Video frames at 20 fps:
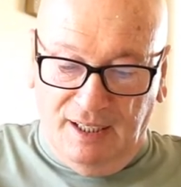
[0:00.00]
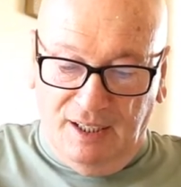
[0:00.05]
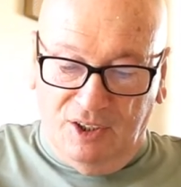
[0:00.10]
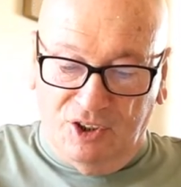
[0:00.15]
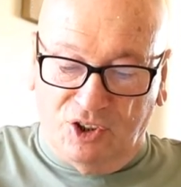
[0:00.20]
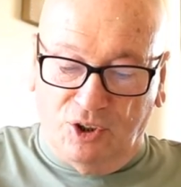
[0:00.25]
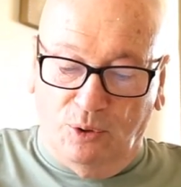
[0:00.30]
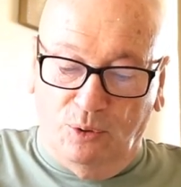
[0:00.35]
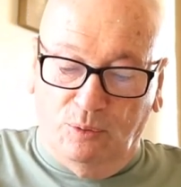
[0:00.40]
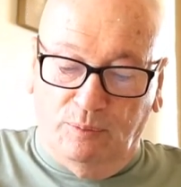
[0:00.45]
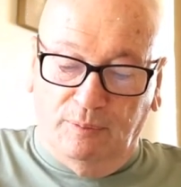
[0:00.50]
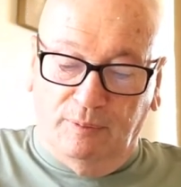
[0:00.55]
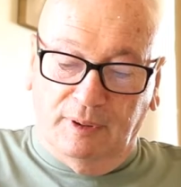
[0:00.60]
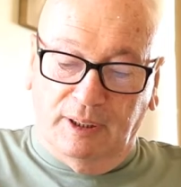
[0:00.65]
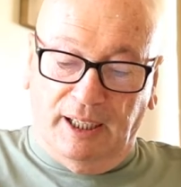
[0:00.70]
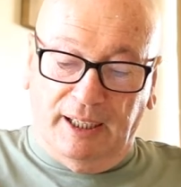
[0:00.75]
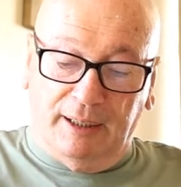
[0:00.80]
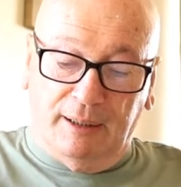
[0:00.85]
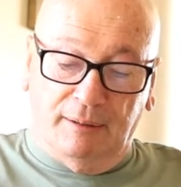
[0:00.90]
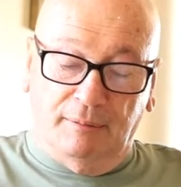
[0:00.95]
So,
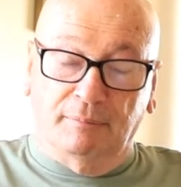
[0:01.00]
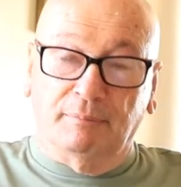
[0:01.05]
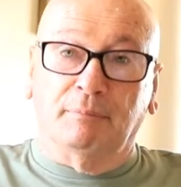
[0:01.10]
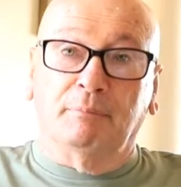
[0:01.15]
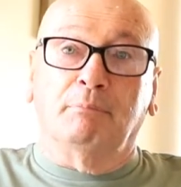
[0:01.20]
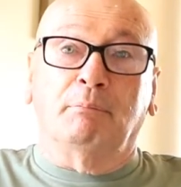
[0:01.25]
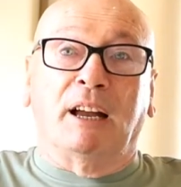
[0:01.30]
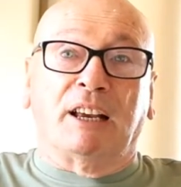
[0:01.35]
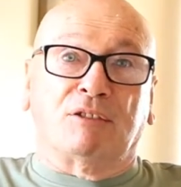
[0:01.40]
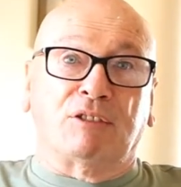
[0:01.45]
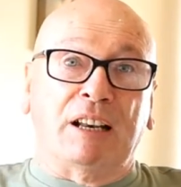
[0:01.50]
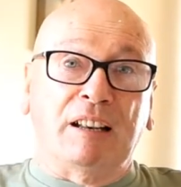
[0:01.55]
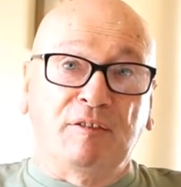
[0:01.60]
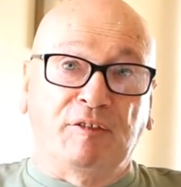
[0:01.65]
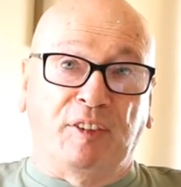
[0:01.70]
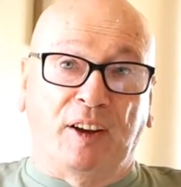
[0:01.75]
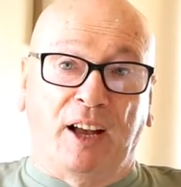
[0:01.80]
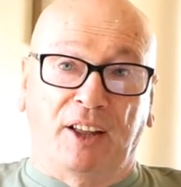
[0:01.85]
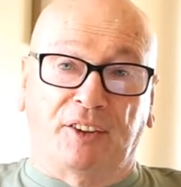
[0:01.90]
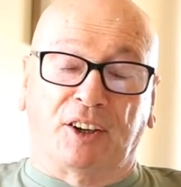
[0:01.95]
like, my
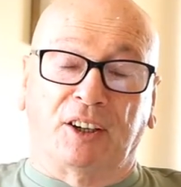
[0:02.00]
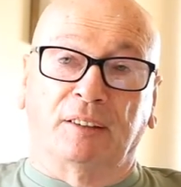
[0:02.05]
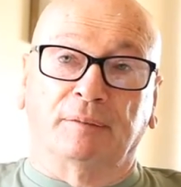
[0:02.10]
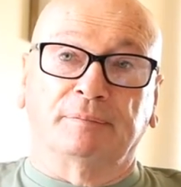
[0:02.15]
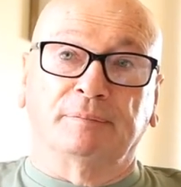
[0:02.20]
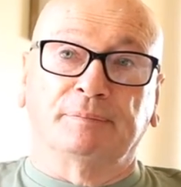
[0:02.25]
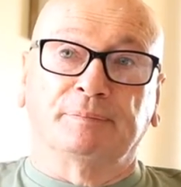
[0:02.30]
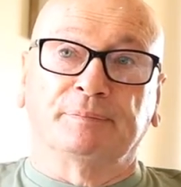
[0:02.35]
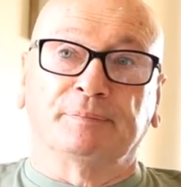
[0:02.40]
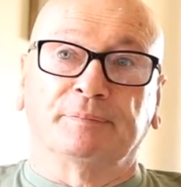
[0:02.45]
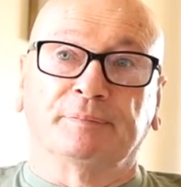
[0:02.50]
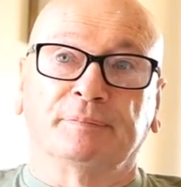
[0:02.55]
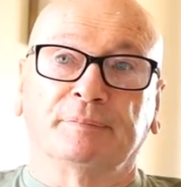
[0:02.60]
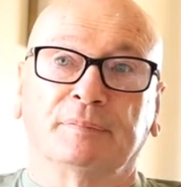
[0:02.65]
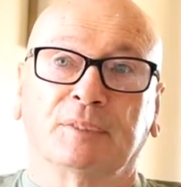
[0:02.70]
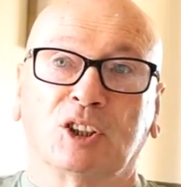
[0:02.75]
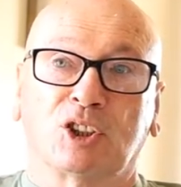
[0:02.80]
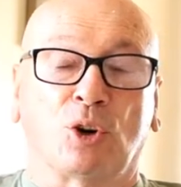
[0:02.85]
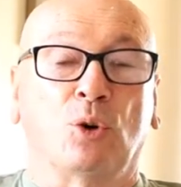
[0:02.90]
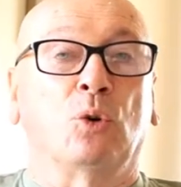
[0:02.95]
grandfather
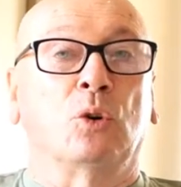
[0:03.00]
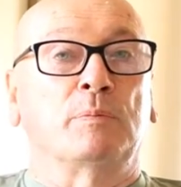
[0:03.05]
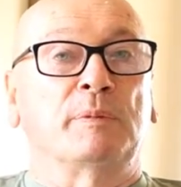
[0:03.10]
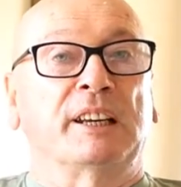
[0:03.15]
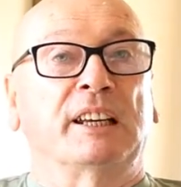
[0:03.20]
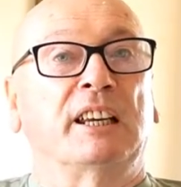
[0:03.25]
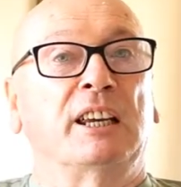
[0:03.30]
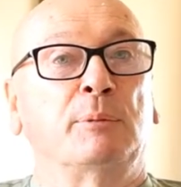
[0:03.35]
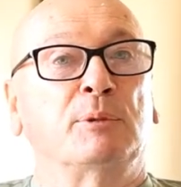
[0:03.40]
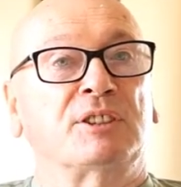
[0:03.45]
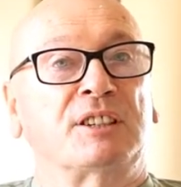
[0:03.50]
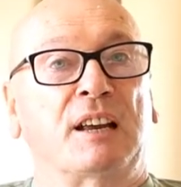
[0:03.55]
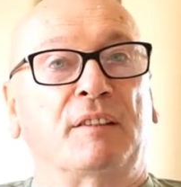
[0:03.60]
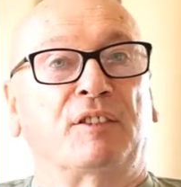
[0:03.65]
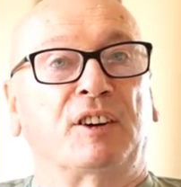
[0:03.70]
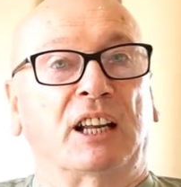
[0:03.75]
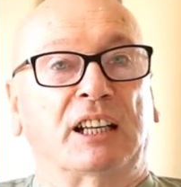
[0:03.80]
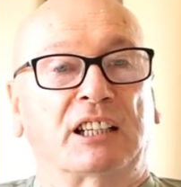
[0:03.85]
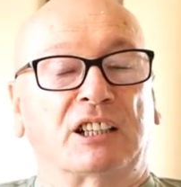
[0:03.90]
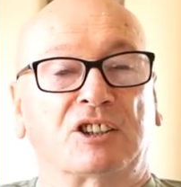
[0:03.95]
told me he was
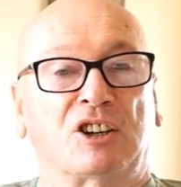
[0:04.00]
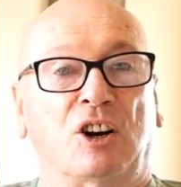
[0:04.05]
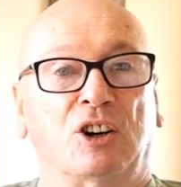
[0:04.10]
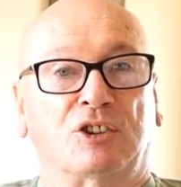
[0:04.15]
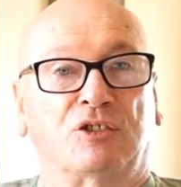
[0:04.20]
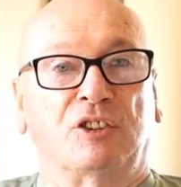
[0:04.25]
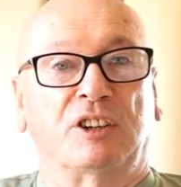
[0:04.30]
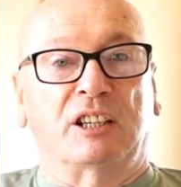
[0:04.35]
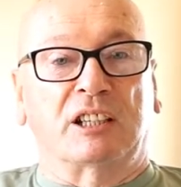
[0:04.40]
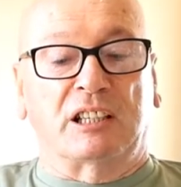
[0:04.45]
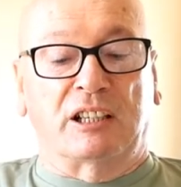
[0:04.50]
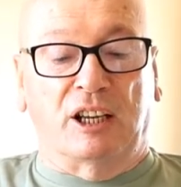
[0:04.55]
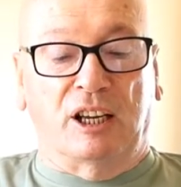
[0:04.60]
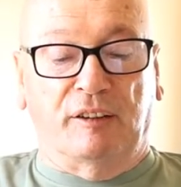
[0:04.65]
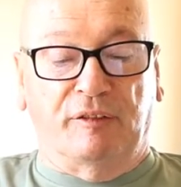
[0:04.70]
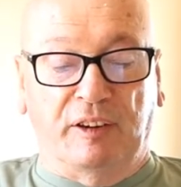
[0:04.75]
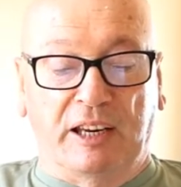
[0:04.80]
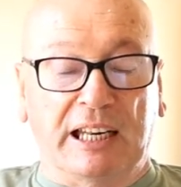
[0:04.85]
never at a doctor in his life.